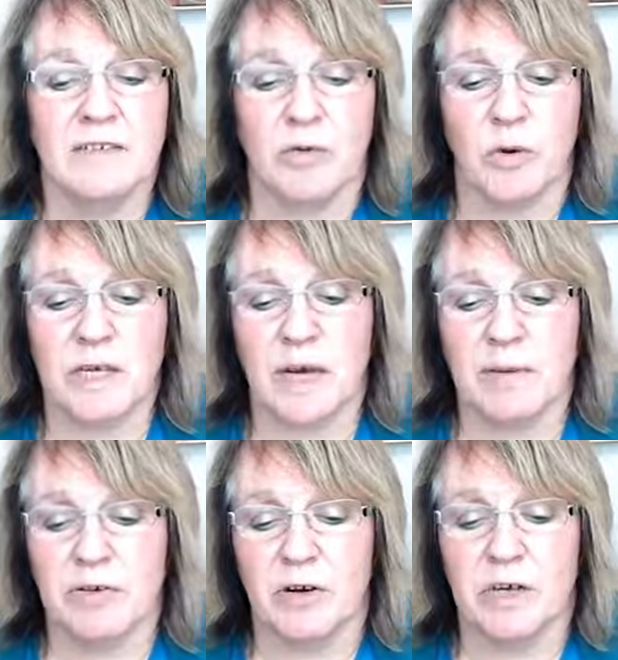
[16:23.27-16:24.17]
If you want to come
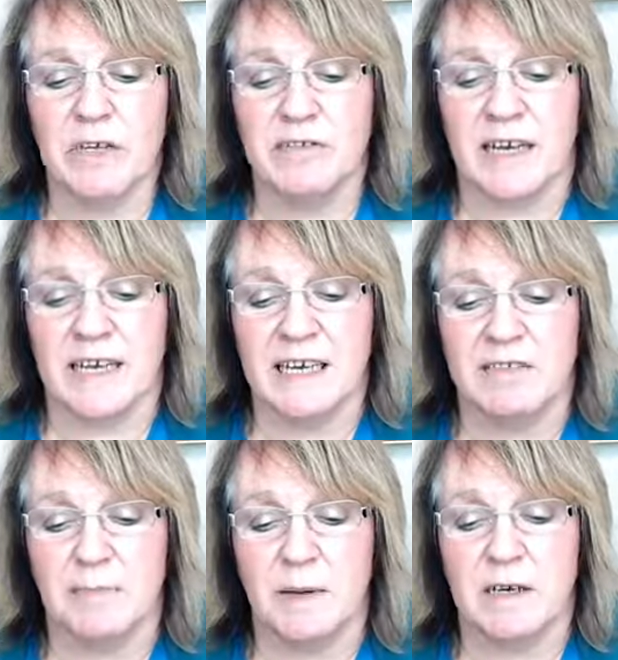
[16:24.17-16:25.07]
and join us at
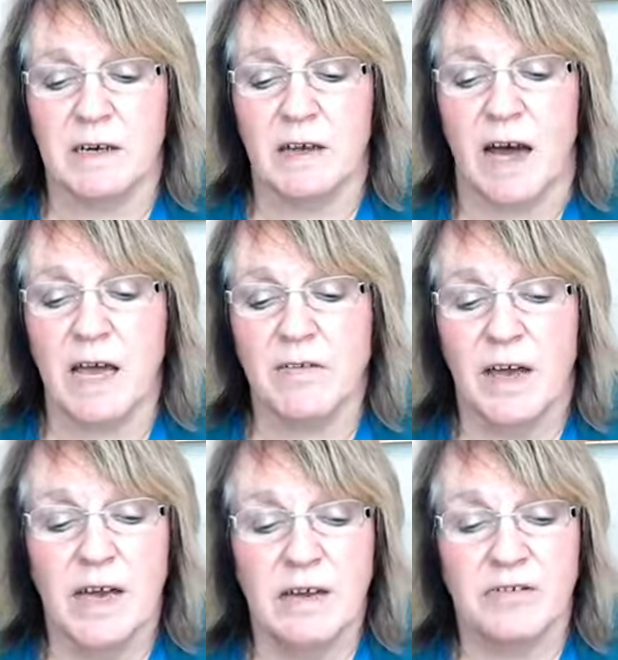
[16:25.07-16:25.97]
eSpeaker
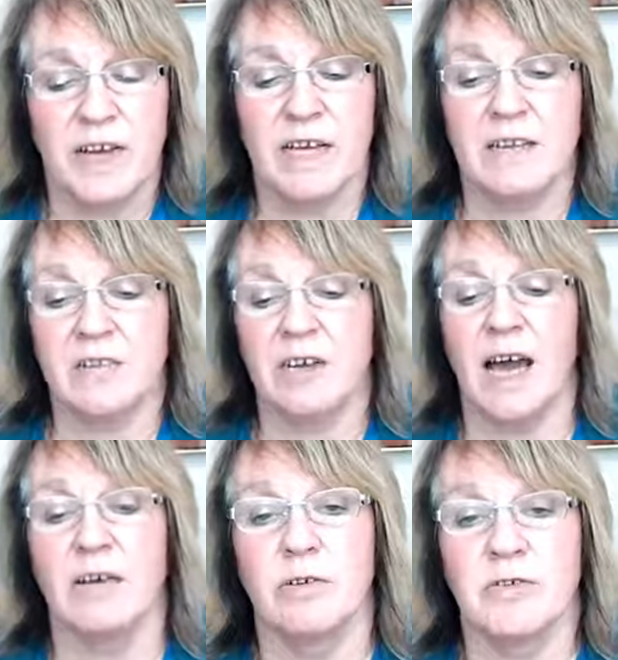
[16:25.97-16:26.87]
Live, check in the chat.